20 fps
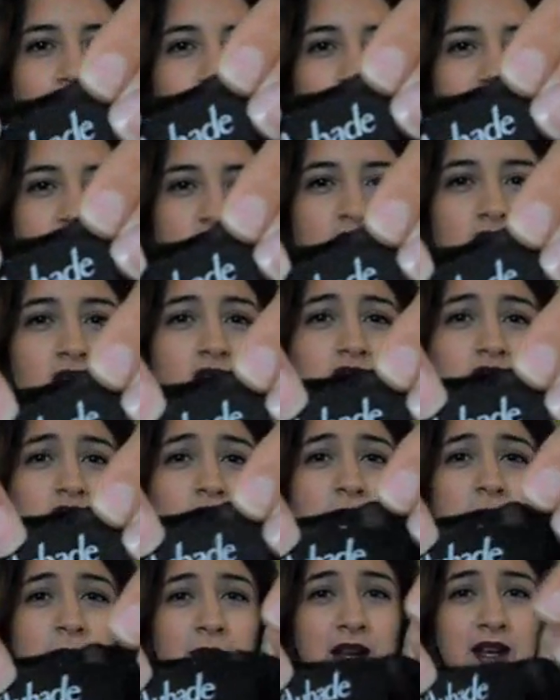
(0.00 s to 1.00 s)
which are a
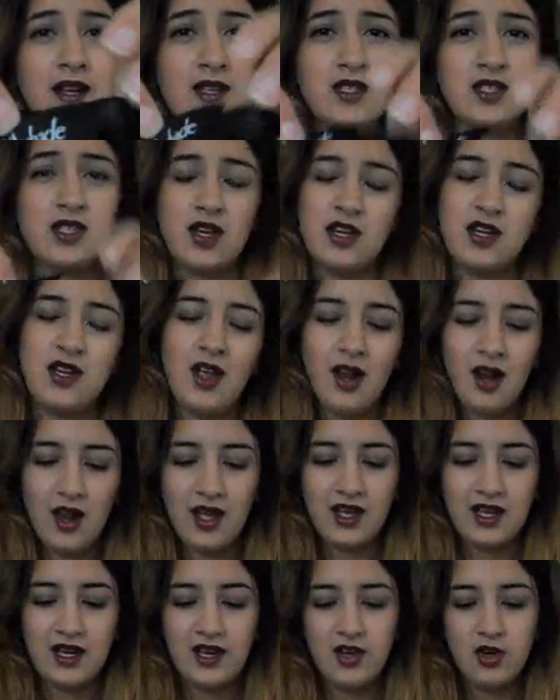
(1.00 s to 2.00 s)
lingerie brand I know
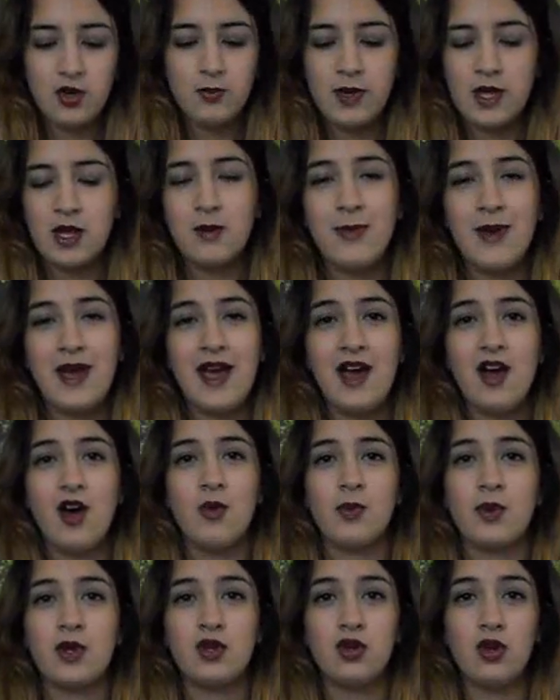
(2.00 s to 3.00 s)
like a little bit
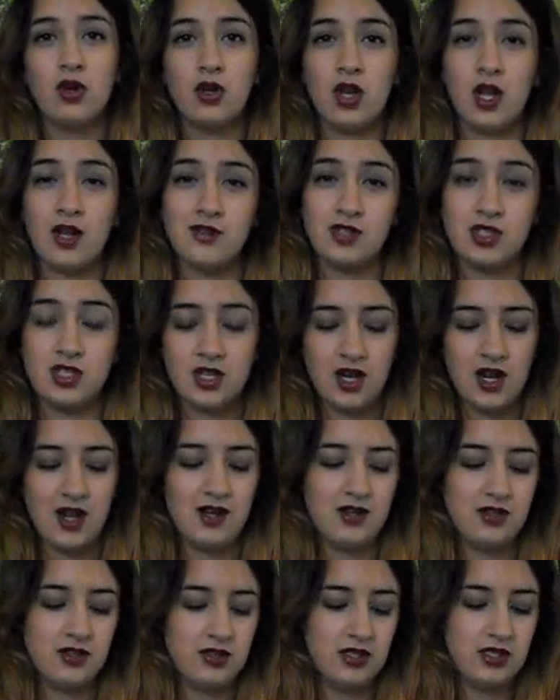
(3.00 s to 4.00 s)
about, but not loads and
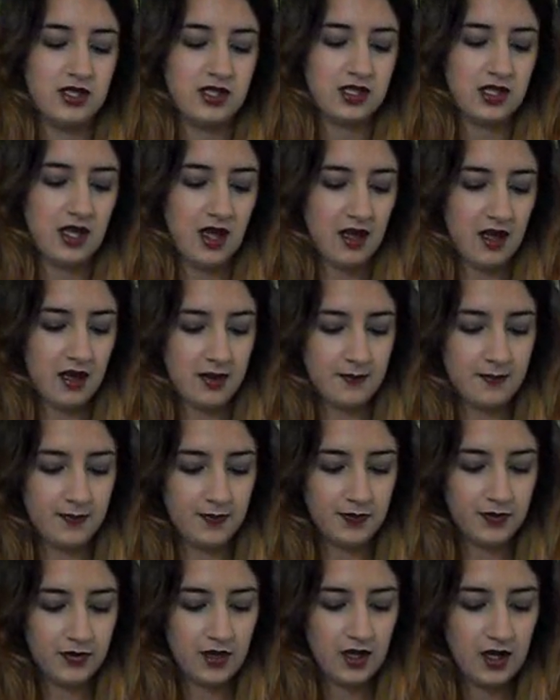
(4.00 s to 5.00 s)
loads.
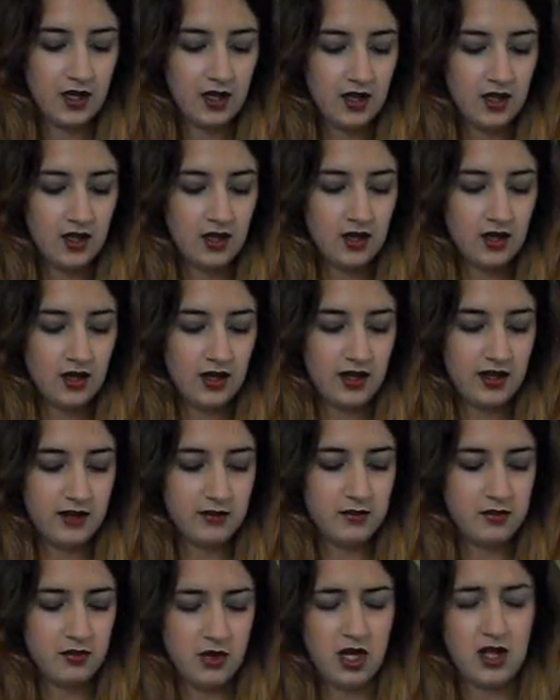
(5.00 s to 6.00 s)

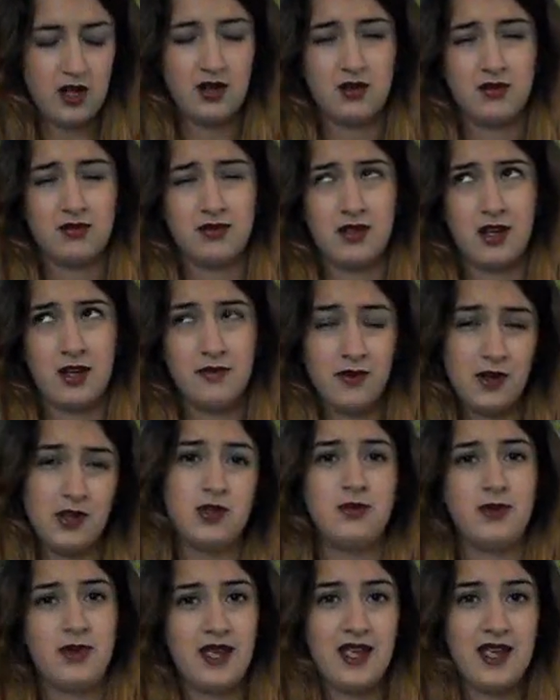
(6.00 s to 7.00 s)
And I find
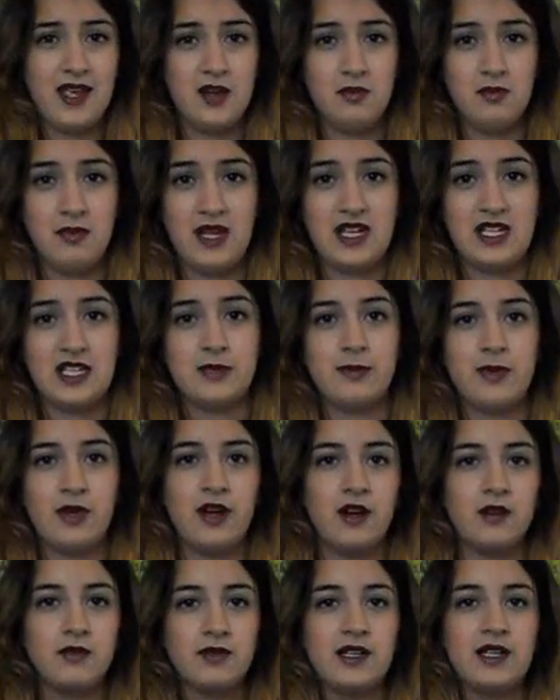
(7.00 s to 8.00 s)
them a bit hit and miss,
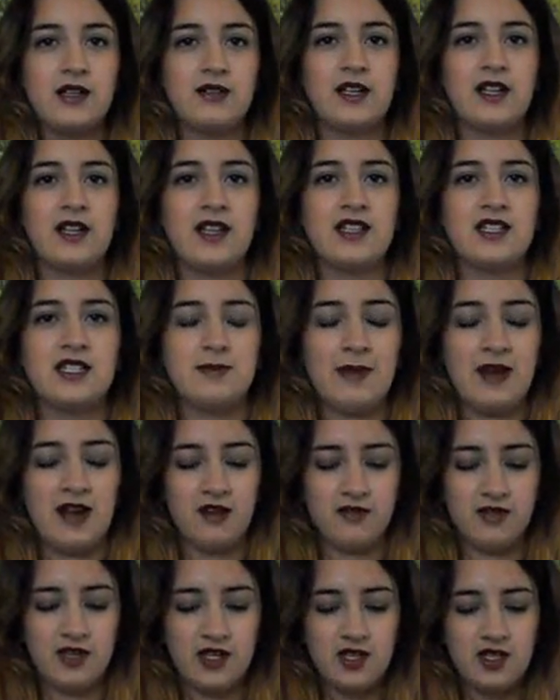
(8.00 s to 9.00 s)
but I really like this pair
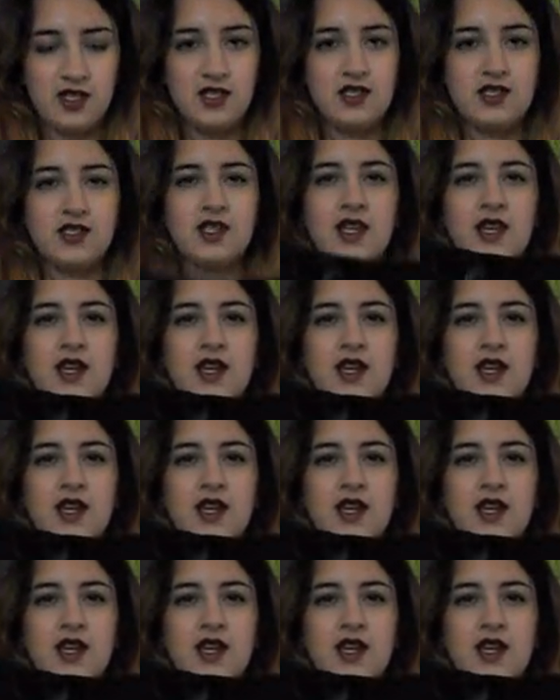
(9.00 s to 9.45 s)
of knickers,